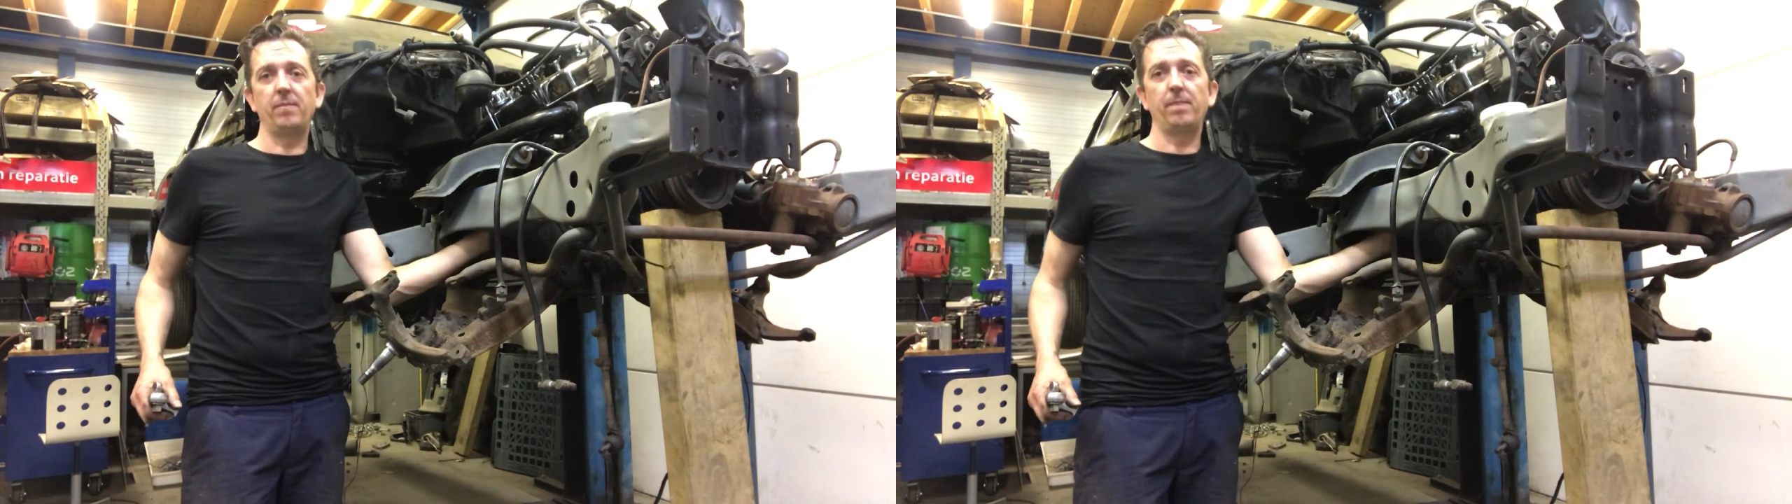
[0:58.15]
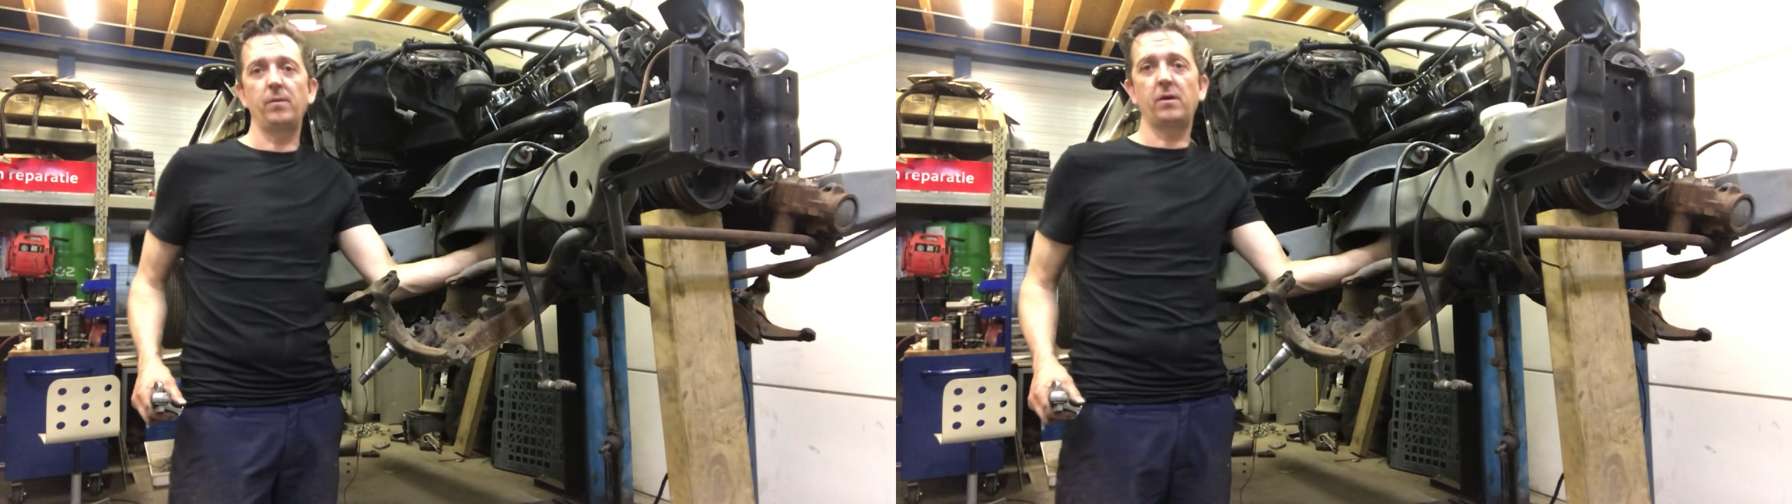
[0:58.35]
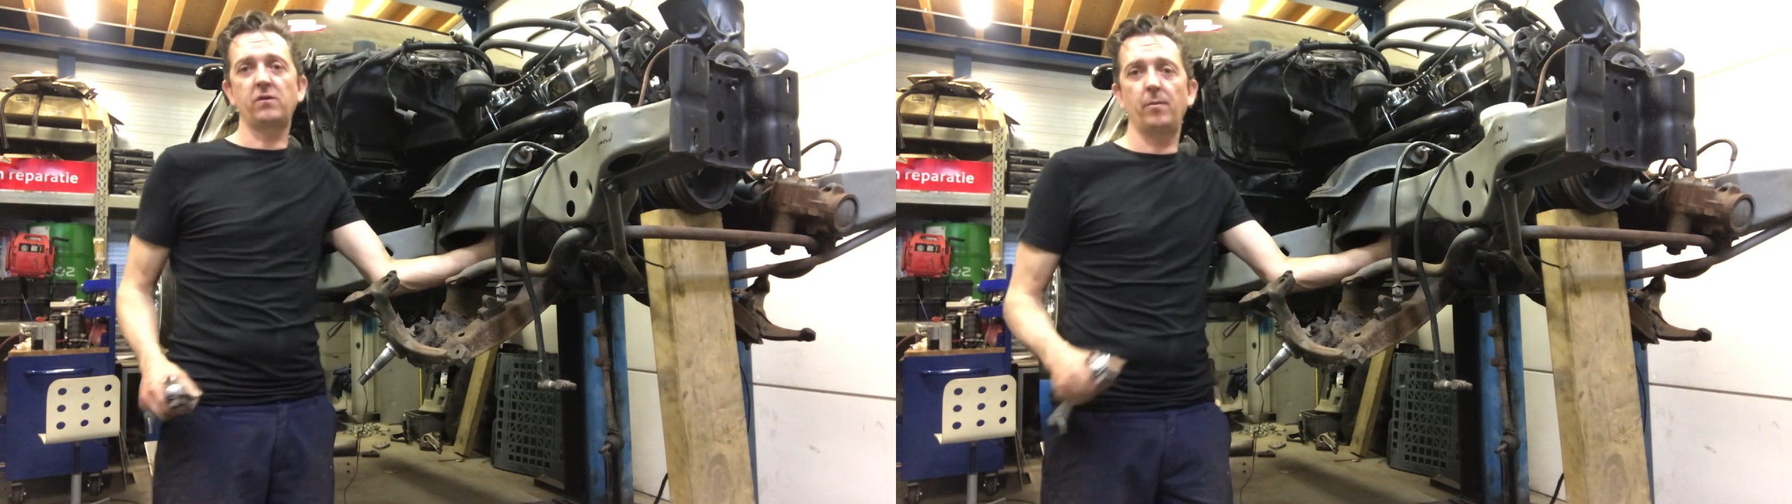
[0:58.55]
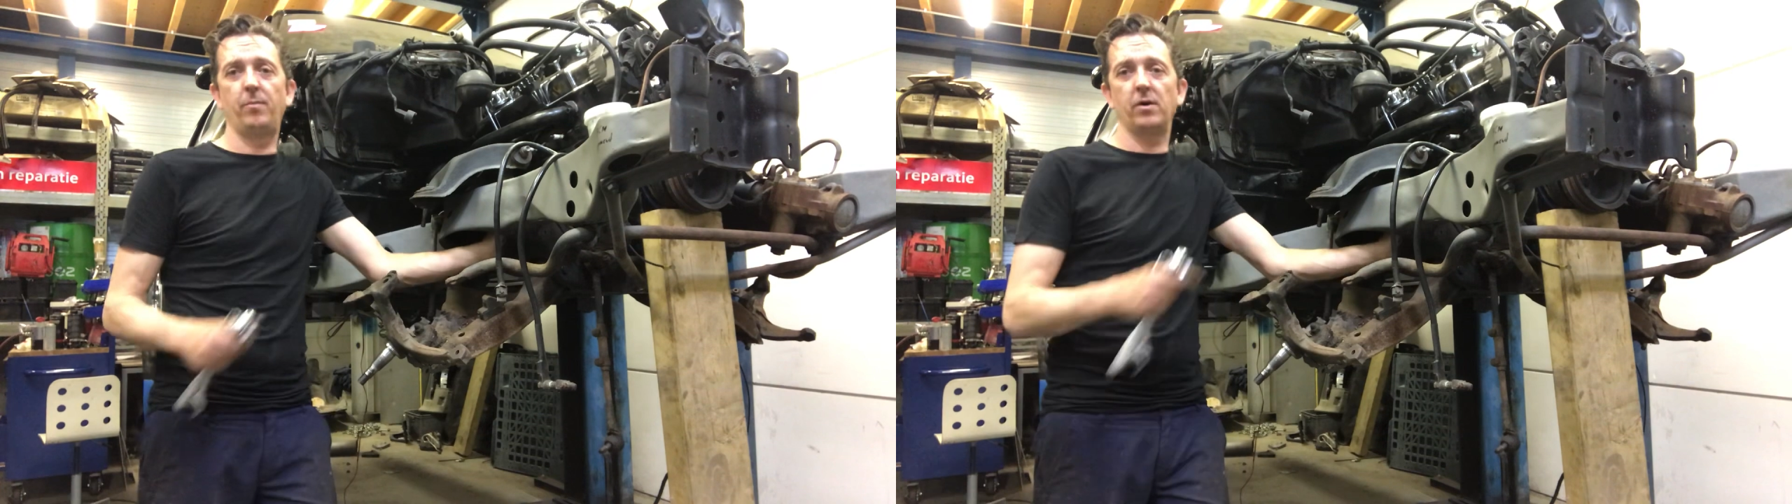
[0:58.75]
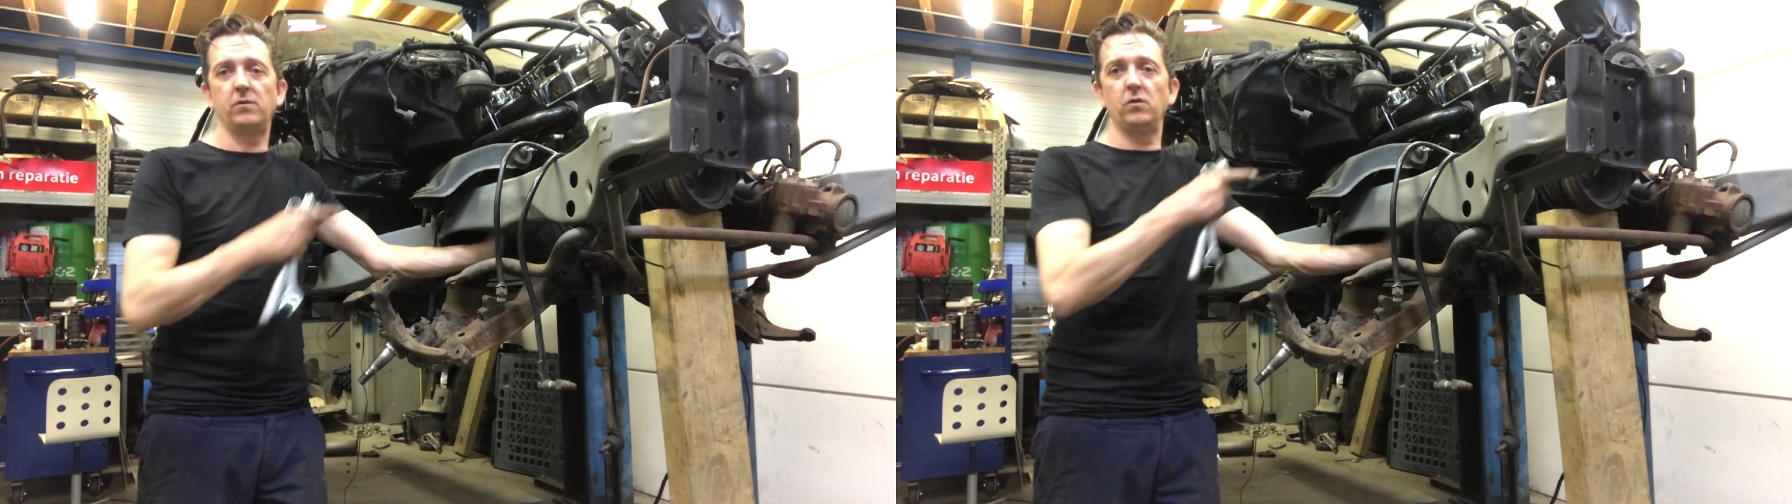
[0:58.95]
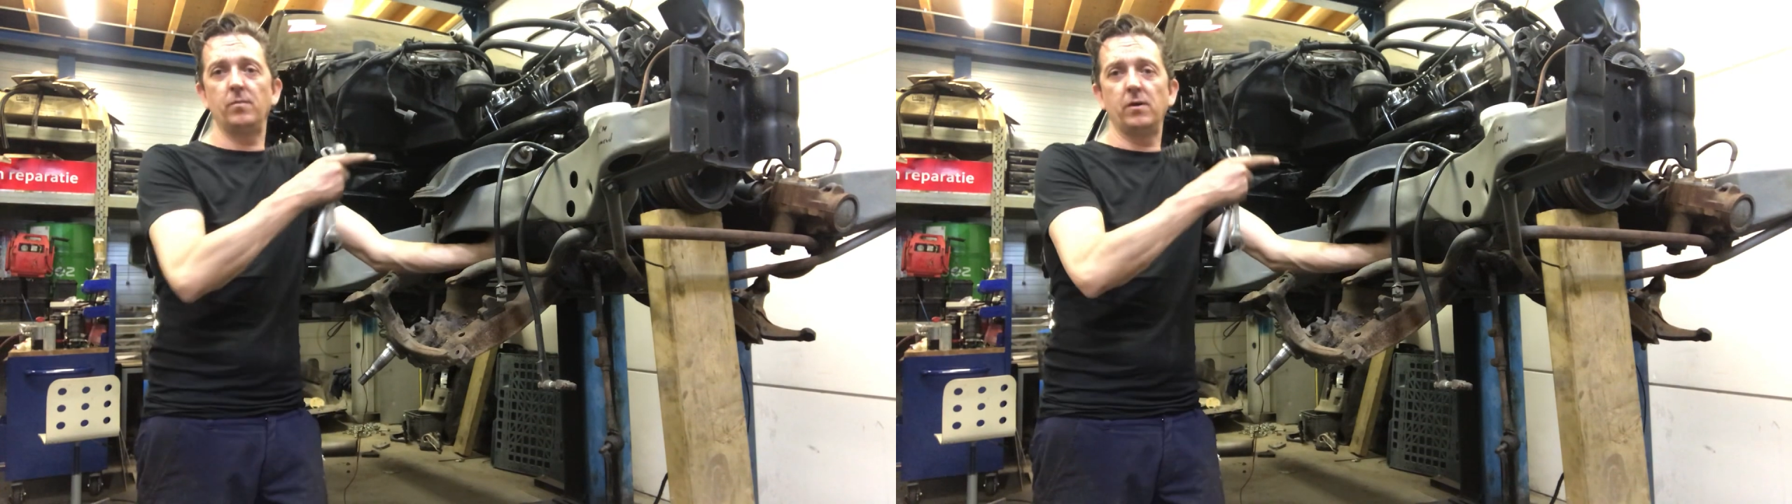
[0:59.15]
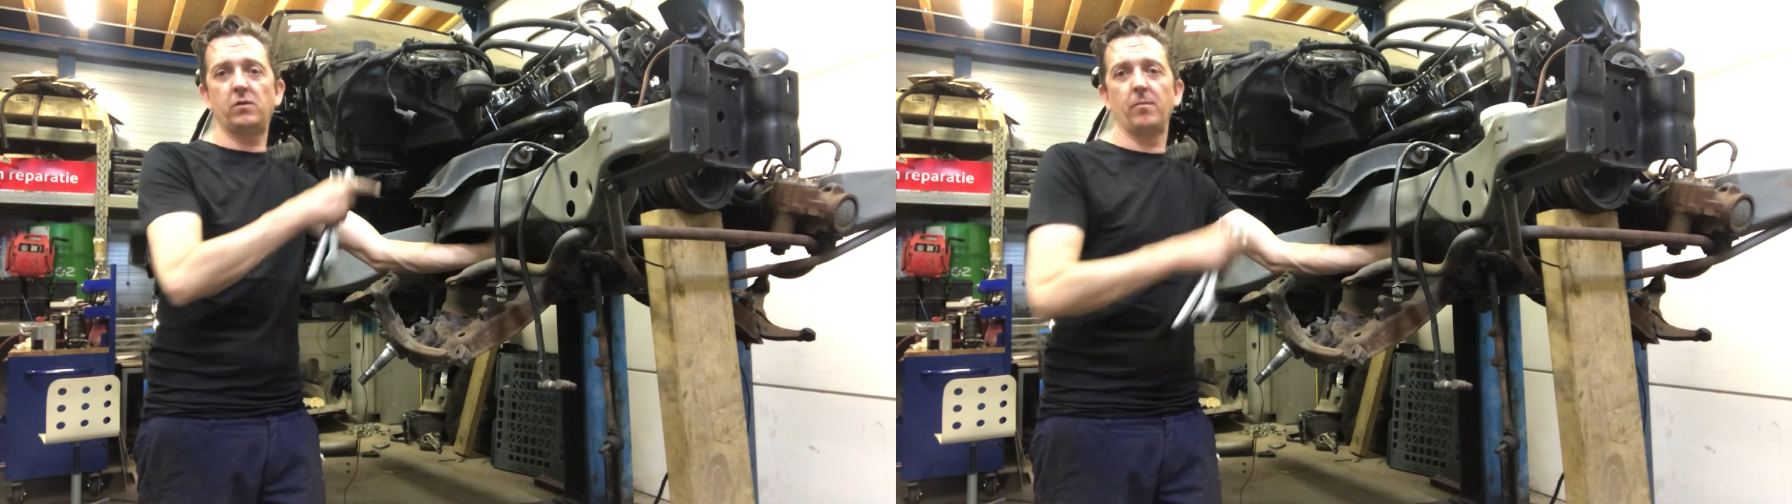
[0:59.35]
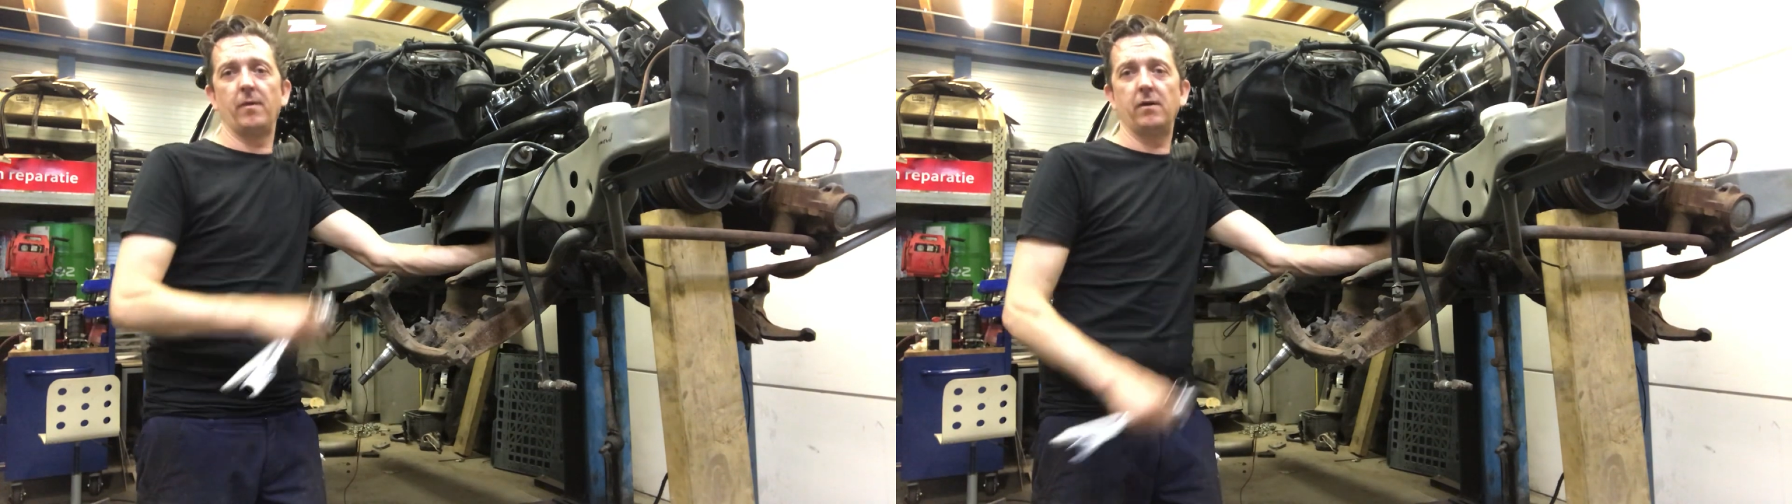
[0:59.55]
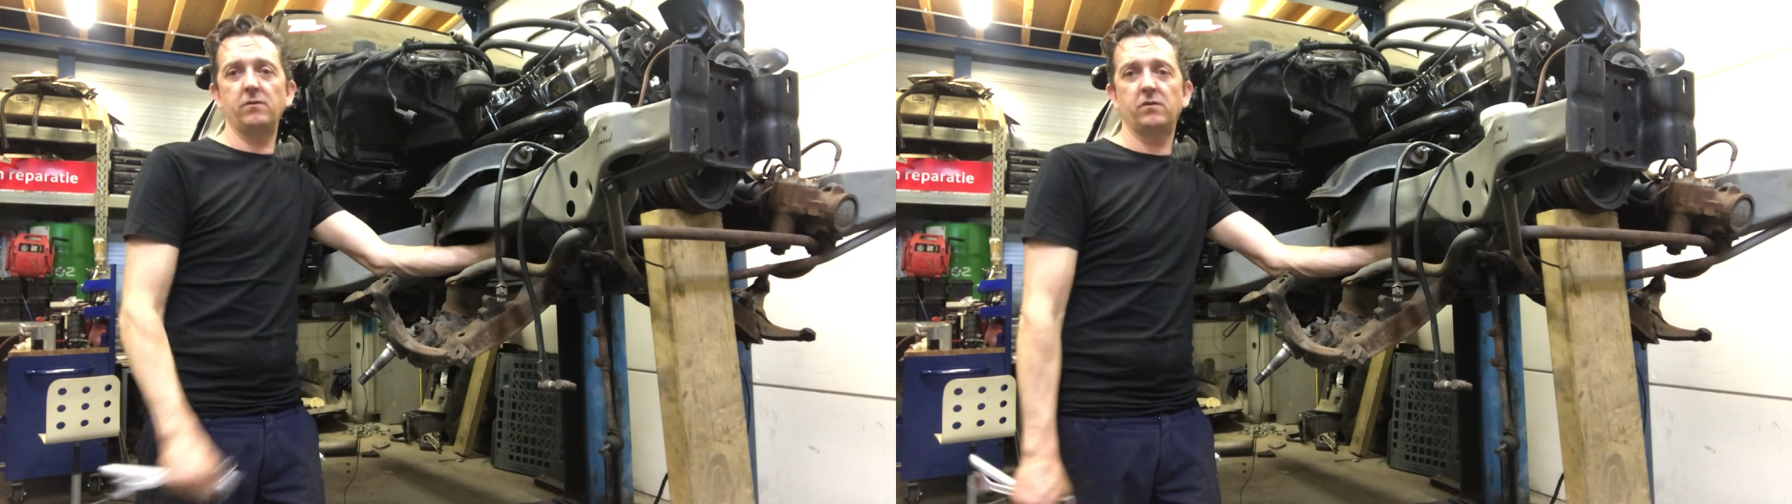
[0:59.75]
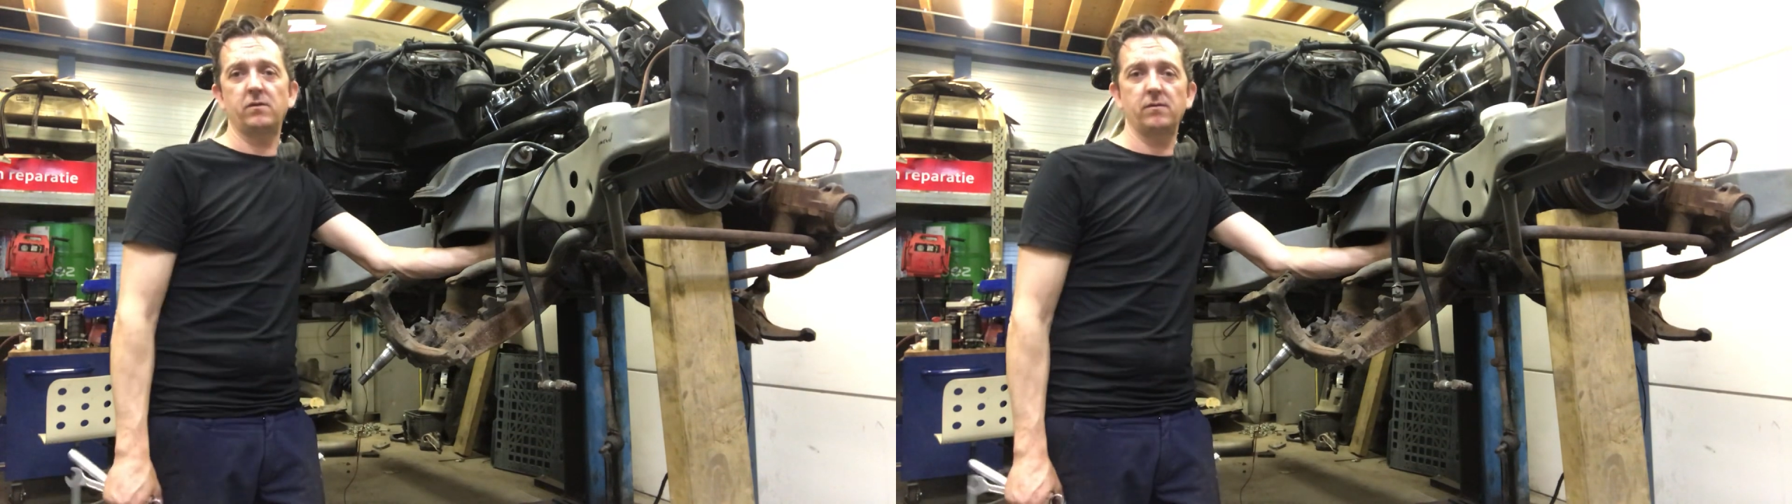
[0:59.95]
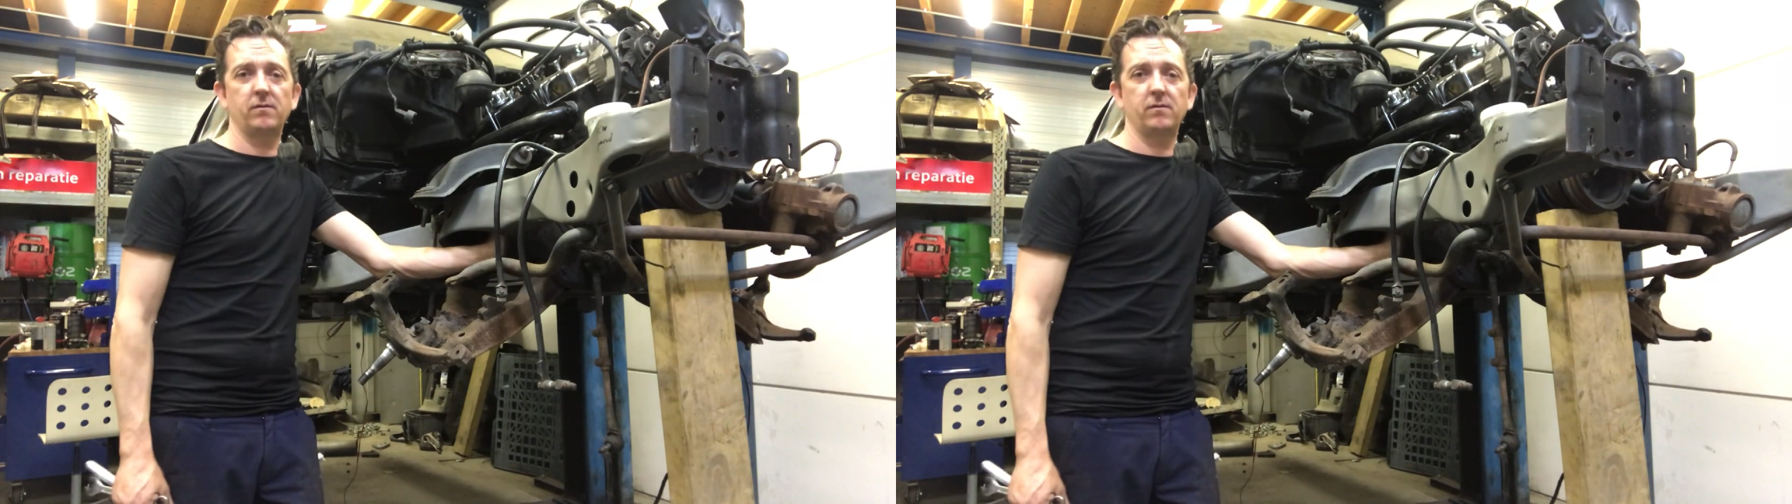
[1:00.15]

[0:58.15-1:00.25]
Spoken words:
because I bought new motor mounts